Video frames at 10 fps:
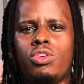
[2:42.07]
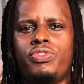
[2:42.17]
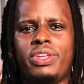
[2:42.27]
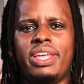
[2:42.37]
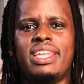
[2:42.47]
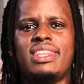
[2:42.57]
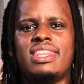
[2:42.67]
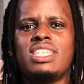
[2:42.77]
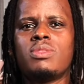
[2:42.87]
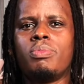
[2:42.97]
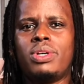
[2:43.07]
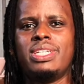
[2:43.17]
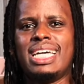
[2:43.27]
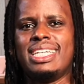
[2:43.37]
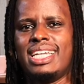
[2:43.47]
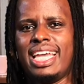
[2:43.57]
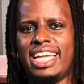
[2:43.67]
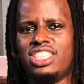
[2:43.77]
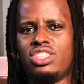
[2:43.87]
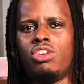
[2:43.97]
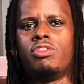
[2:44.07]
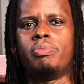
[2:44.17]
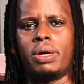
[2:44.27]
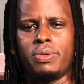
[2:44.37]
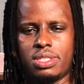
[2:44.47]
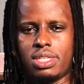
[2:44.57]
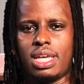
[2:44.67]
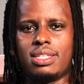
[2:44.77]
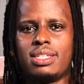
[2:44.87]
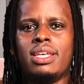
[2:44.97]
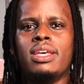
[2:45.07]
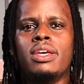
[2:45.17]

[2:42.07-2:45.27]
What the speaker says: coffee in this modern age of baristas?